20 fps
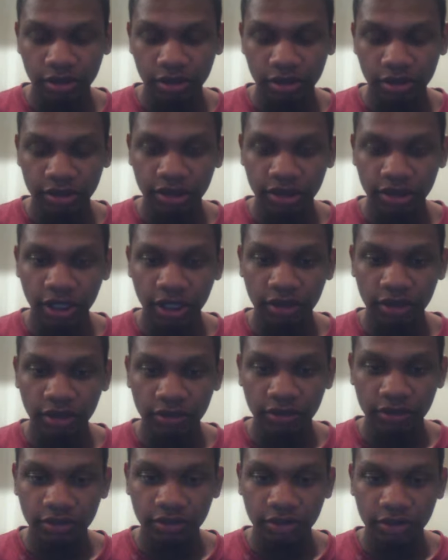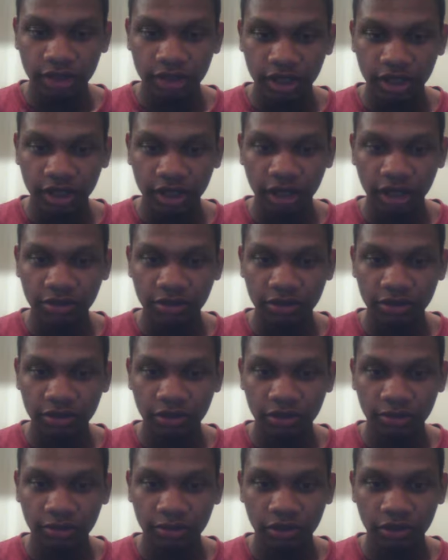channel, I said I was gonna
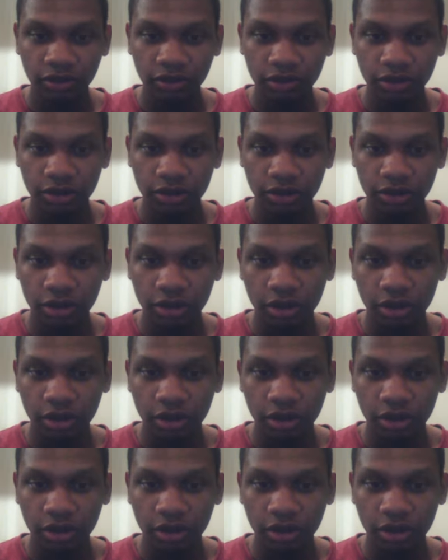post